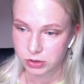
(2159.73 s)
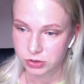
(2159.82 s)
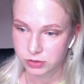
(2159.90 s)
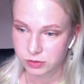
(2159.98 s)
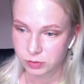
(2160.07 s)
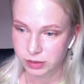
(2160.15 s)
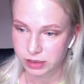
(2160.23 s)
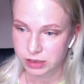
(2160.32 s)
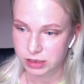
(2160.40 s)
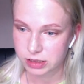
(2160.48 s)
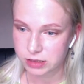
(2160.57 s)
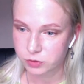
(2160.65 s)
do you even buy
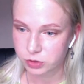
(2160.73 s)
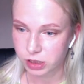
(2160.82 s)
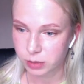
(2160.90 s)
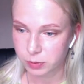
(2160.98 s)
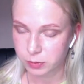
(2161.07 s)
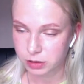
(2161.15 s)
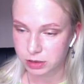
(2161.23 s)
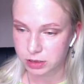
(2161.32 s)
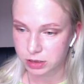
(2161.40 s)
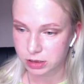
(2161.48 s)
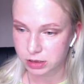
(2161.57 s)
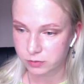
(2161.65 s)
tickets for K-pop
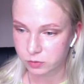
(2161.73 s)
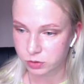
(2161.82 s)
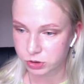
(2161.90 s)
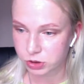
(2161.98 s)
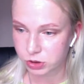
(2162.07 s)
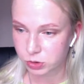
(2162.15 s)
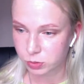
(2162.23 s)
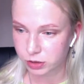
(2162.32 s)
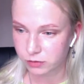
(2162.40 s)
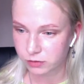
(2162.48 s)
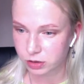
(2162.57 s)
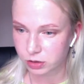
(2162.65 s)
concert? I've watched so
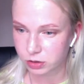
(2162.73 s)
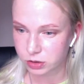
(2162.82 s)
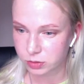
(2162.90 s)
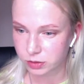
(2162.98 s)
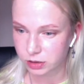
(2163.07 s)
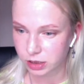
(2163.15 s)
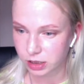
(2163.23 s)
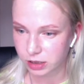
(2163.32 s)
many videos that